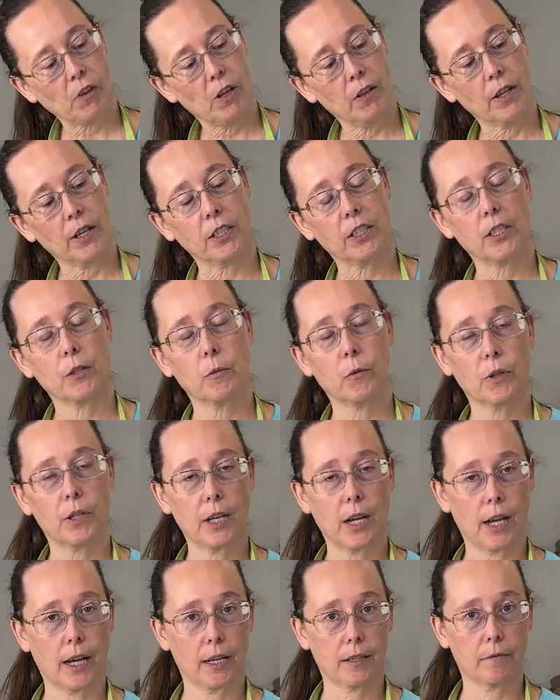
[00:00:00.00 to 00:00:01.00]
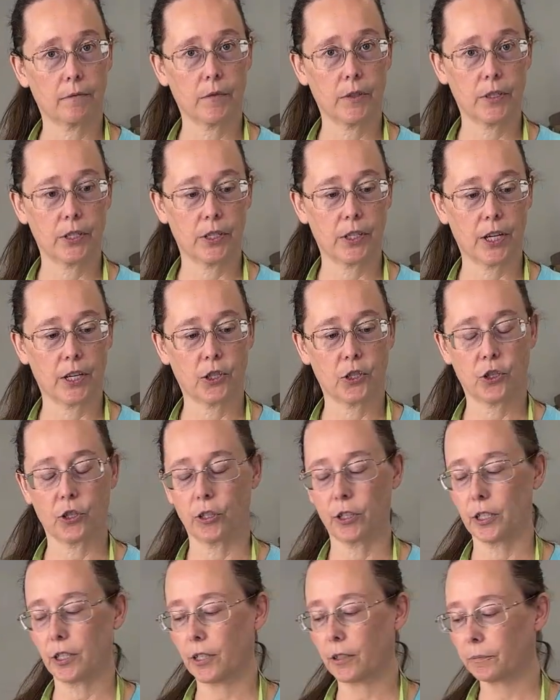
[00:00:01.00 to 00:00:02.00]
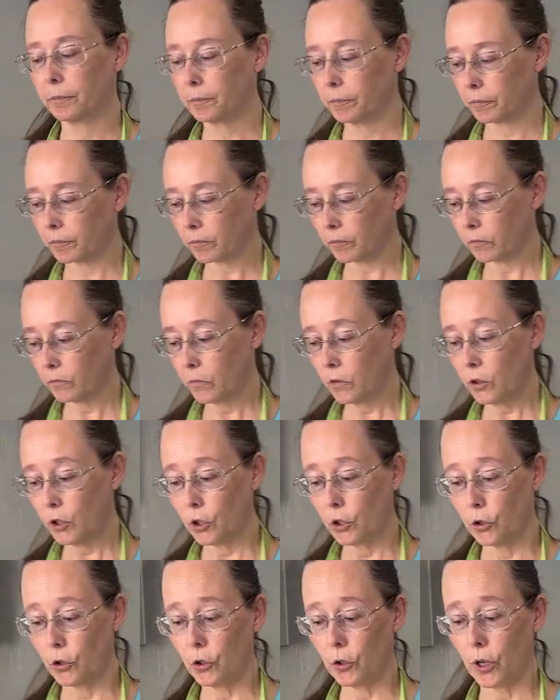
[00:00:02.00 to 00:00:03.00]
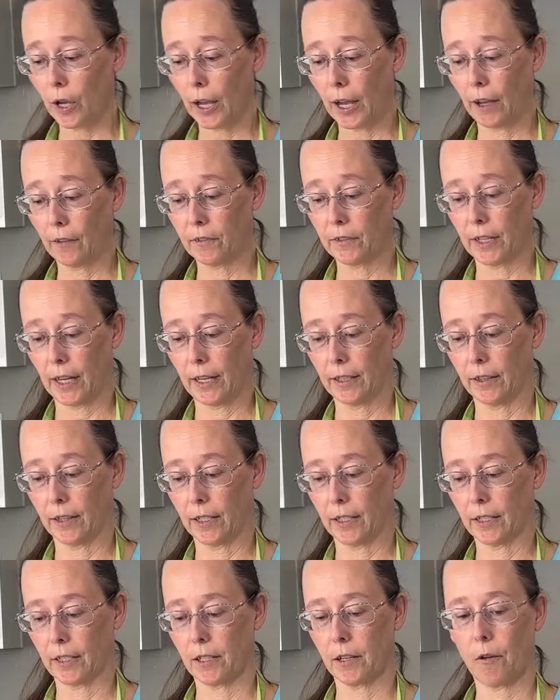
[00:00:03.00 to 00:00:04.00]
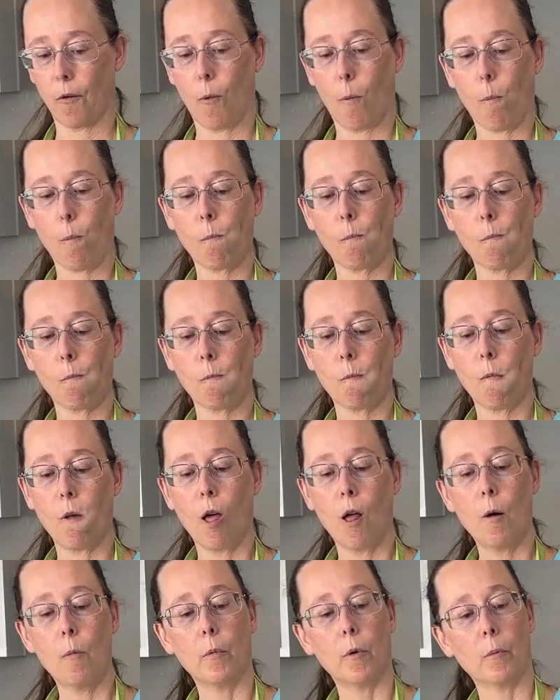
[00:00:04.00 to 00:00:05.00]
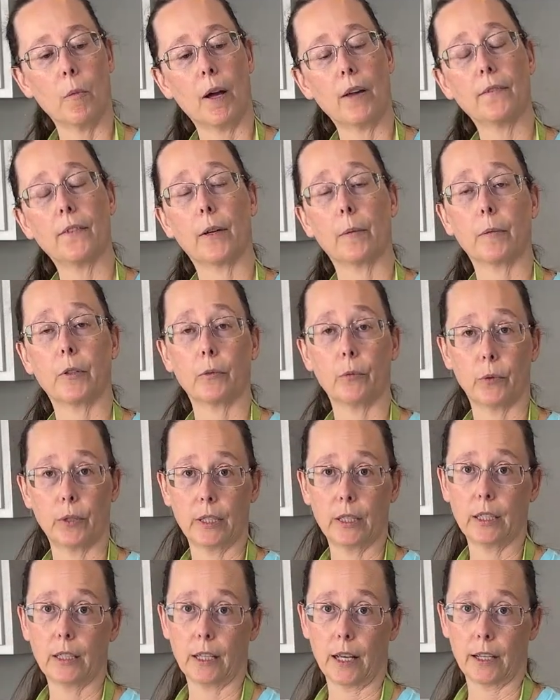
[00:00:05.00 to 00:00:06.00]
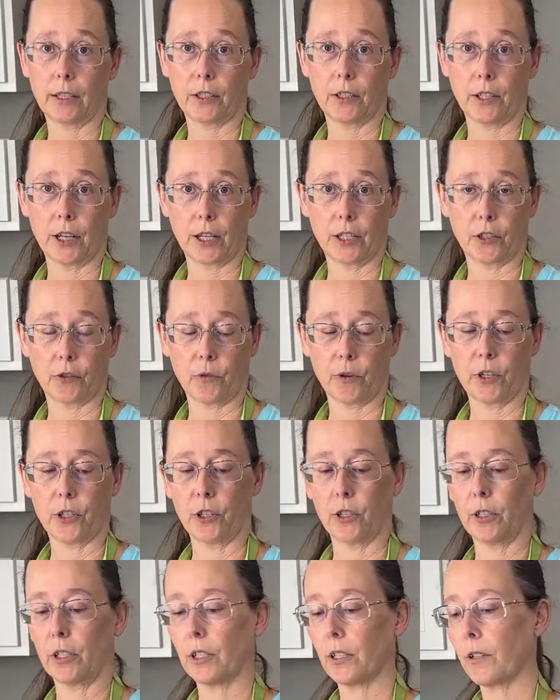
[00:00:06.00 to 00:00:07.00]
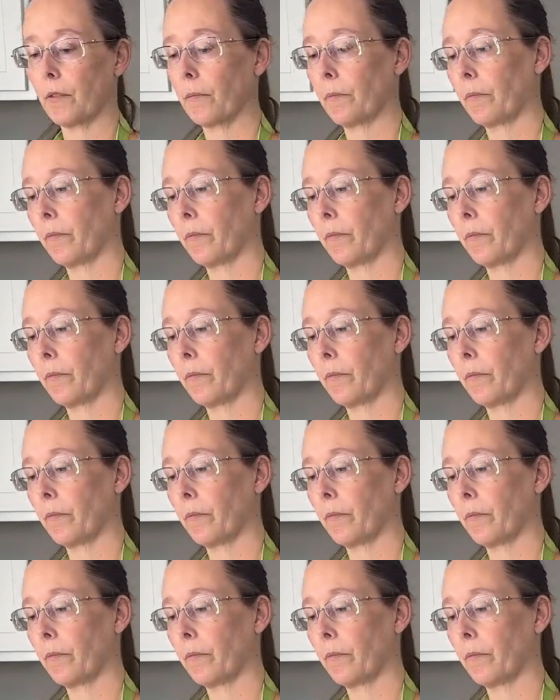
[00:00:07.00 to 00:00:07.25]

Next thing we're going to add is the diced chilies. You do not have to add these, but my family really likes diced green chilies.